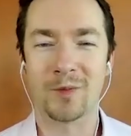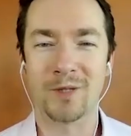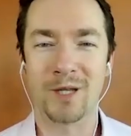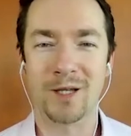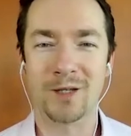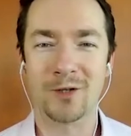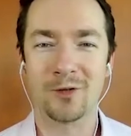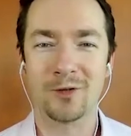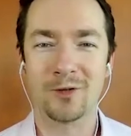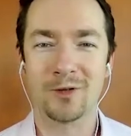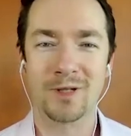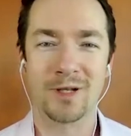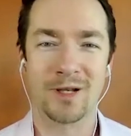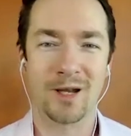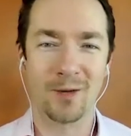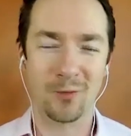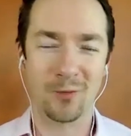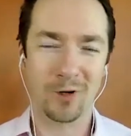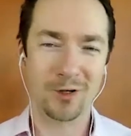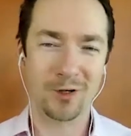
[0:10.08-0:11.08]
Dental.
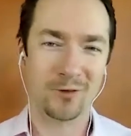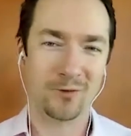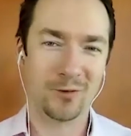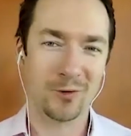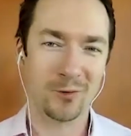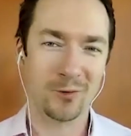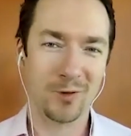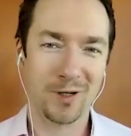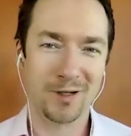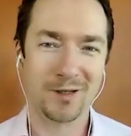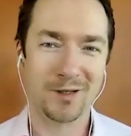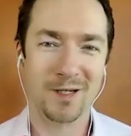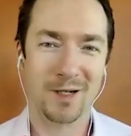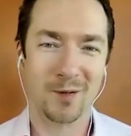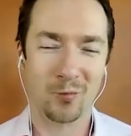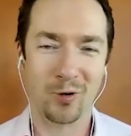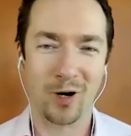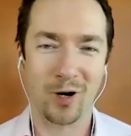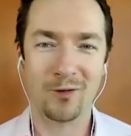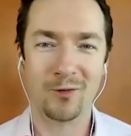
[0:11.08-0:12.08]
Today, we're interviewing
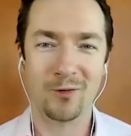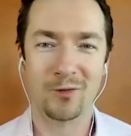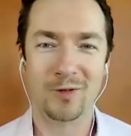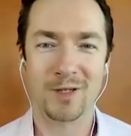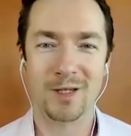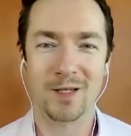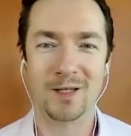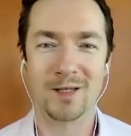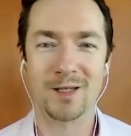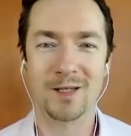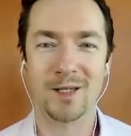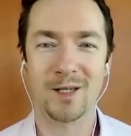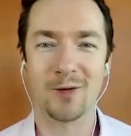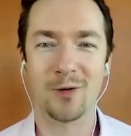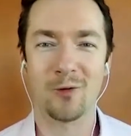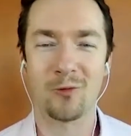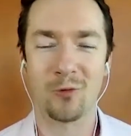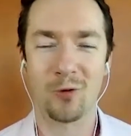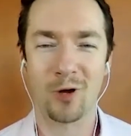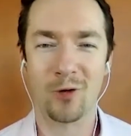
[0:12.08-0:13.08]
Tim Brown, who's the CEO
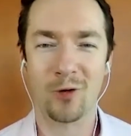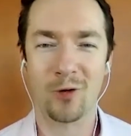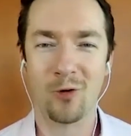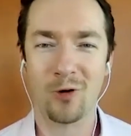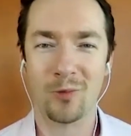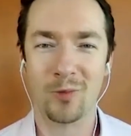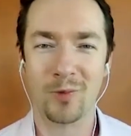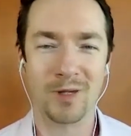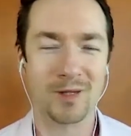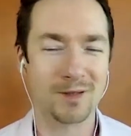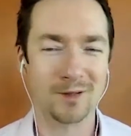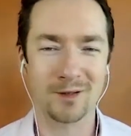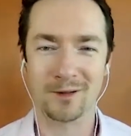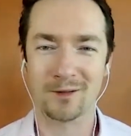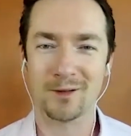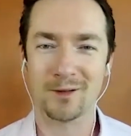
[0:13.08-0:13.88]
of ROI Corp. He's a